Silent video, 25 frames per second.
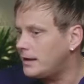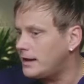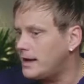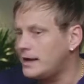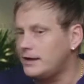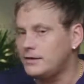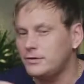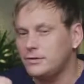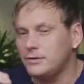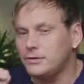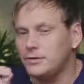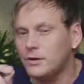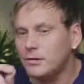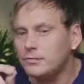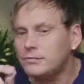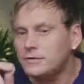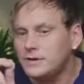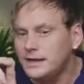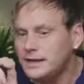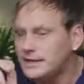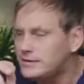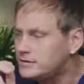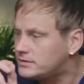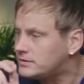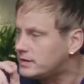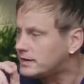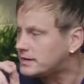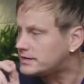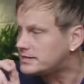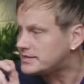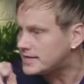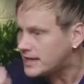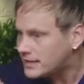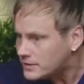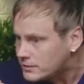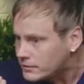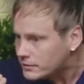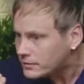and you don't need to
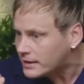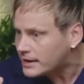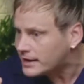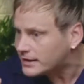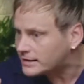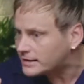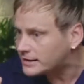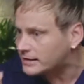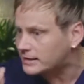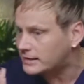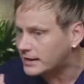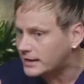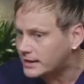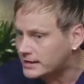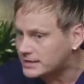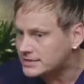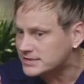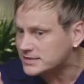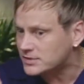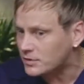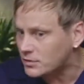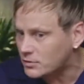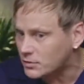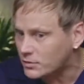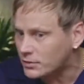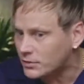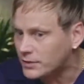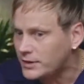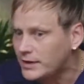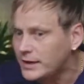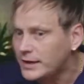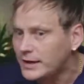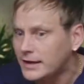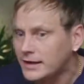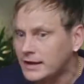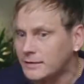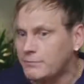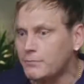exaggerate it that it's so good,
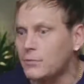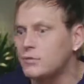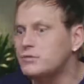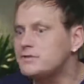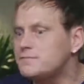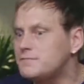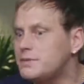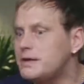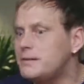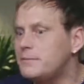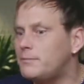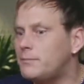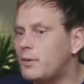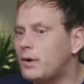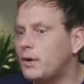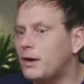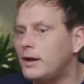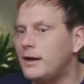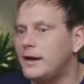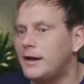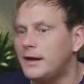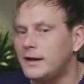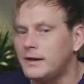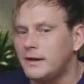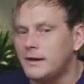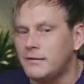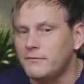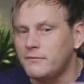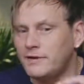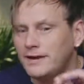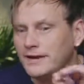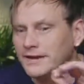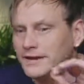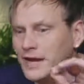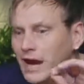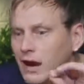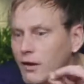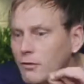that most people
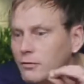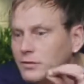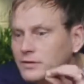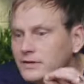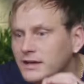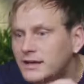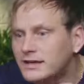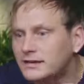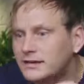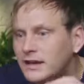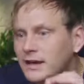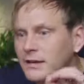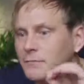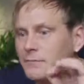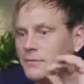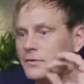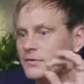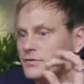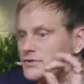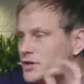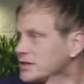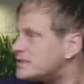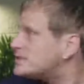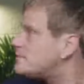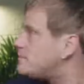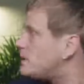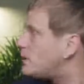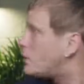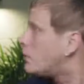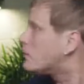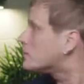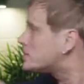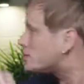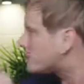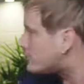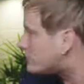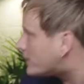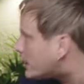will doubt it just
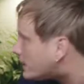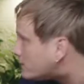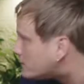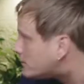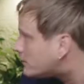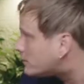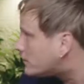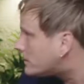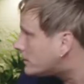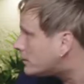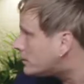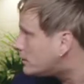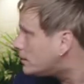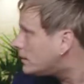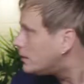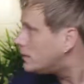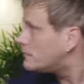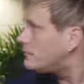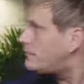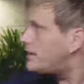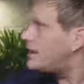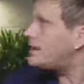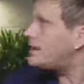because of it. Yeah.